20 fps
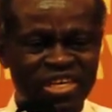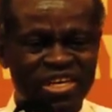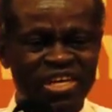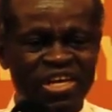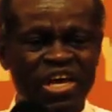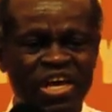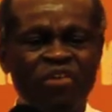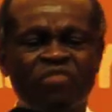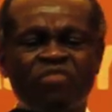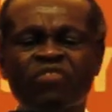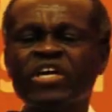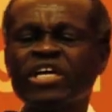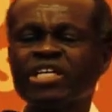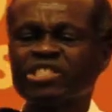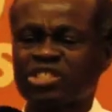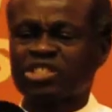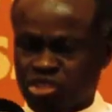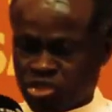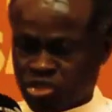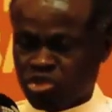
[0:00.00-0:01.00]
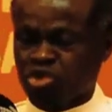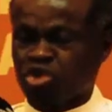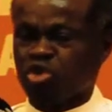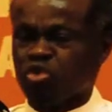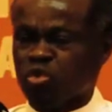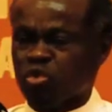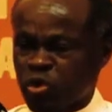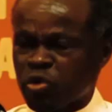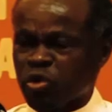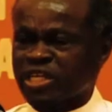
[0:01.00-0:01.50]
If it is true,
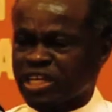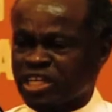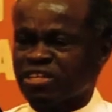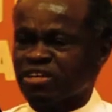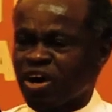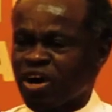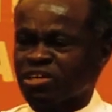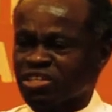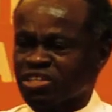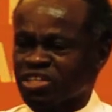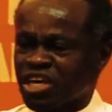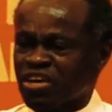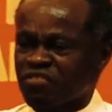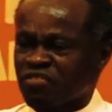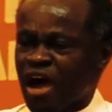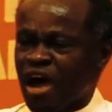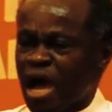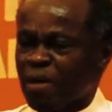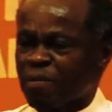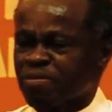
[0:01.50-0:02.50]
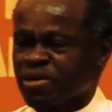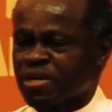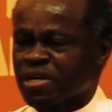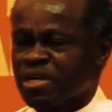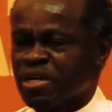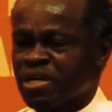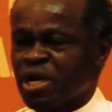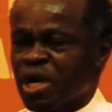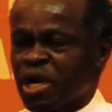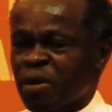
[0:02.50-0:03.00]
we did not give up.
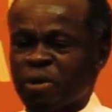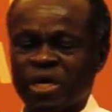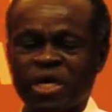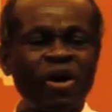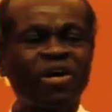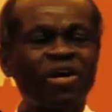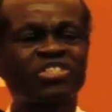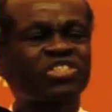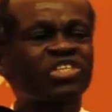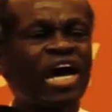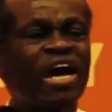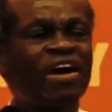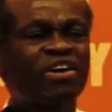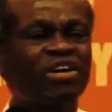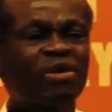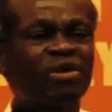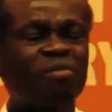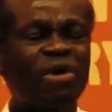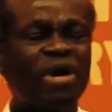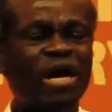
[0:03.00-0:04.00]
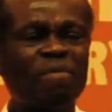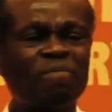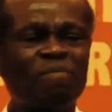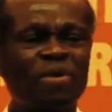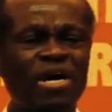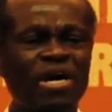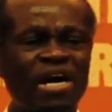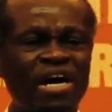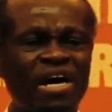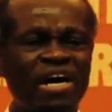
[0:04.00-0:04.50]
Because I
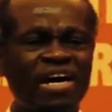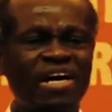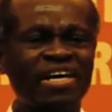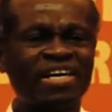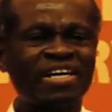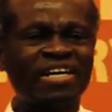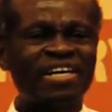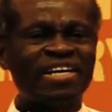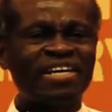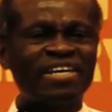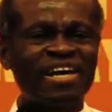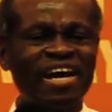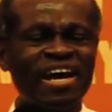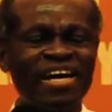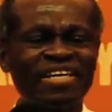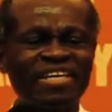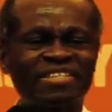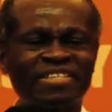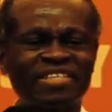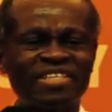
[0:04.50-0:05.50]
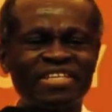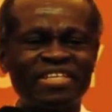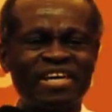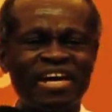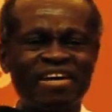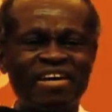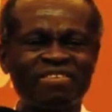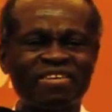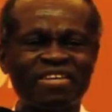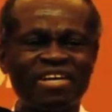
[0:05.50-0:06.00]
remember in
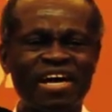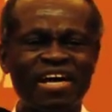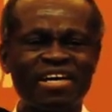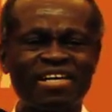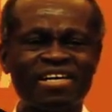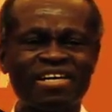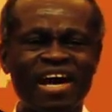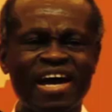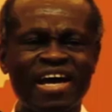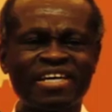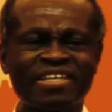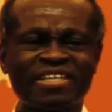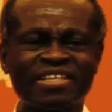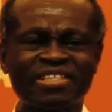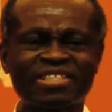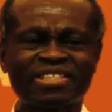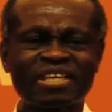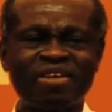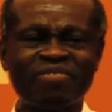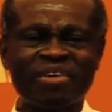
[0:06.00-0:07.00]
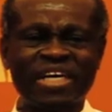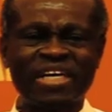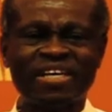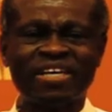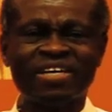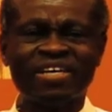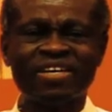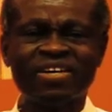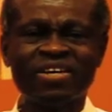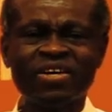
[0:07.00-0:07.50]
1997,
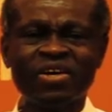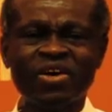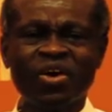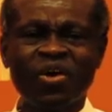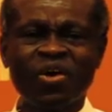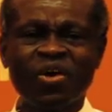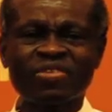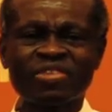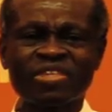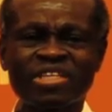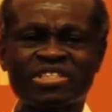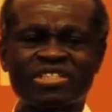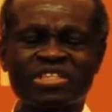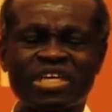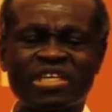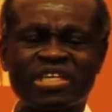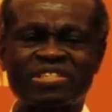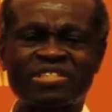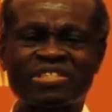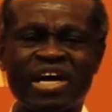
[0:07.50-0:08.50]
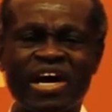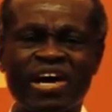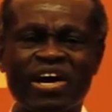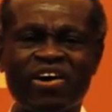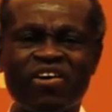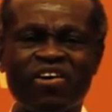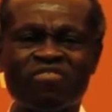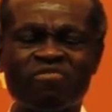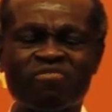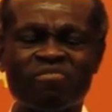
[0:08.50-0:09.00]
on the 6th day
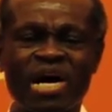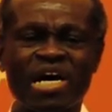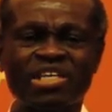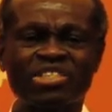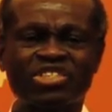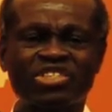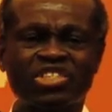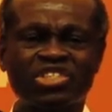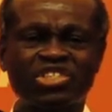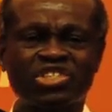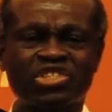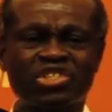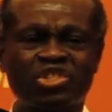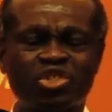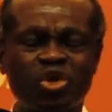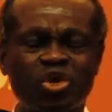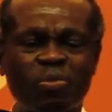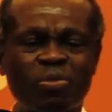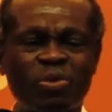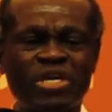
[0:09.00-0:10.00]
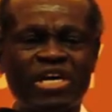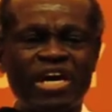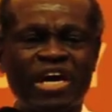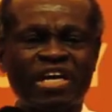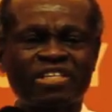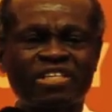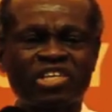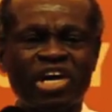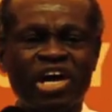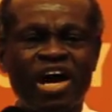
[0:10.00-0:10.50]
of March, to be
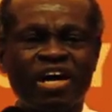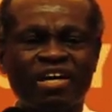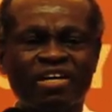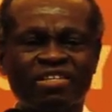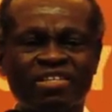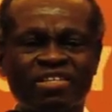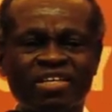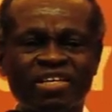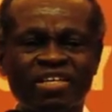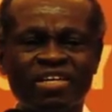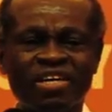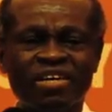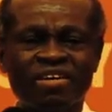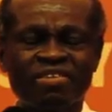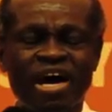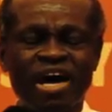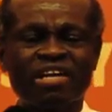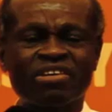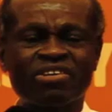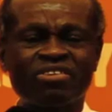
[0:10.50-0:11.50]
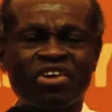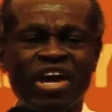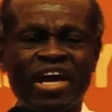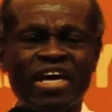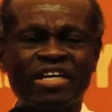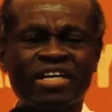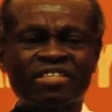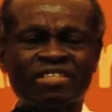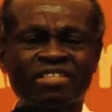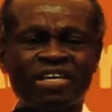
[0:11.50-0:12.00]
exact, that
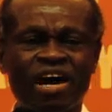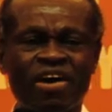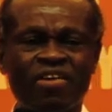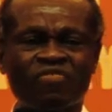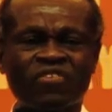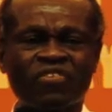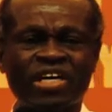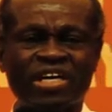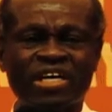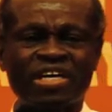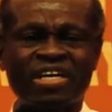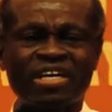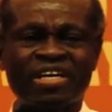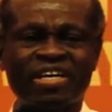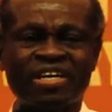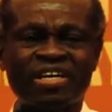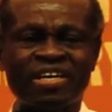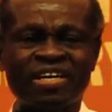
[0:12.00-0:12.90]
great Tanzanian